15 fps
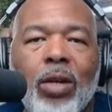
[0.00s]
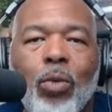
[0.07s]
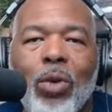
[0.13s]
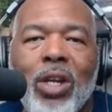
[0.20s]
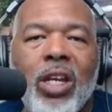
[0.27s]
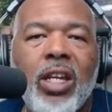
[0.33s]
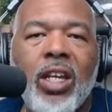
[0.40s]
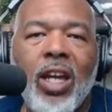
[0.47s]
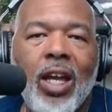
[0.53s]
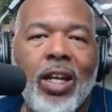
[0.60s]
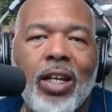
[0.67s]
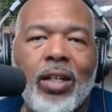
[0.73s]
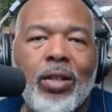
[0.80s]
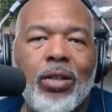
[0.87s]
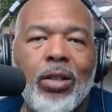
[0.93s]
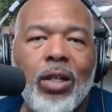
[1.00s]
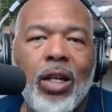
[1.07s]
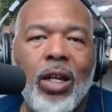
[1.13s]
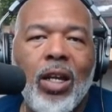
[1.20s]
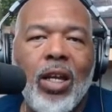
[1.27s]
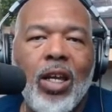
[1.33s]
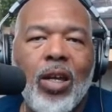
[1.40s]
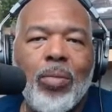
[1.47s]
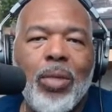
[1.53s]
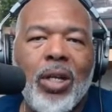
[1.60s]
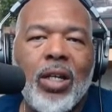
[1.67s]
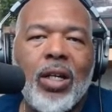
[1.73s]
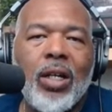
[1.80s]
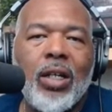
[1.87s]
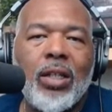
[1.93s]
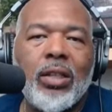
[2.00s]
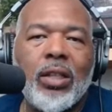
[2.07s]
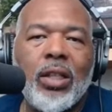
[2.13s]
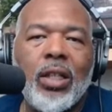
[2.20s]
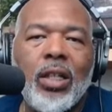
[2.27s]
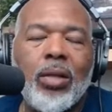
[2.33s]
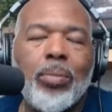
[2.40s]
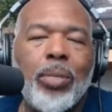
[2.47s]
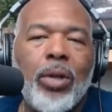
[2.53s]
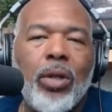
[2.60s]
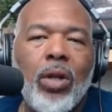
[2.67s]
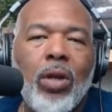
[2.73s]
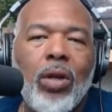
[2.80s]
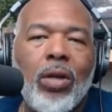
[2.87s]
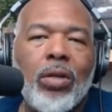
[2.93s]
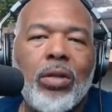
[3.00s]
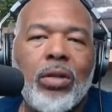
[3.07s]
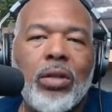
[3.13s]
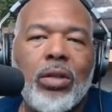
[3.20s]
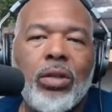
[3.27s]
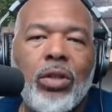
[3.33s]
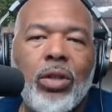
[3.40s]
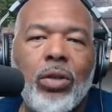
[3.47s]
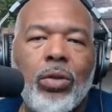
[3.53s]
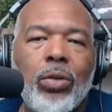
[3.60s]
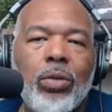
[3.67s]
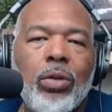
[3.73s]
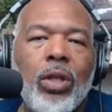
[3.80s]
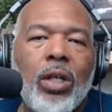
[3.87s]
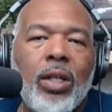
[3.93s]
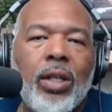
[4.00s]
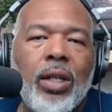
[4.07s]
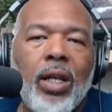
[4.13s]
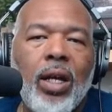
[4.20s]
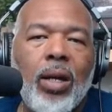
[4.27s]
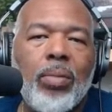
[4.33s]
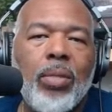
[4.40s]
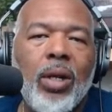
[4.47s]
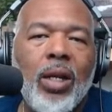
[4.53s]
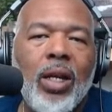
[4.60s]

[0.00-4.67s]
We get it because it belongs to the club.